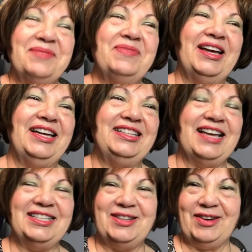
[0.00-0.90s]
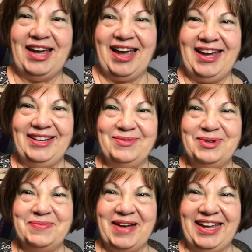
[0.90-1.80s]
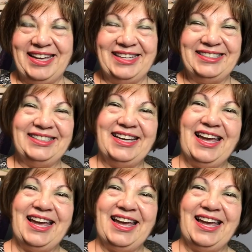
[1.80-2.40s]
but that's okay. We'll make it.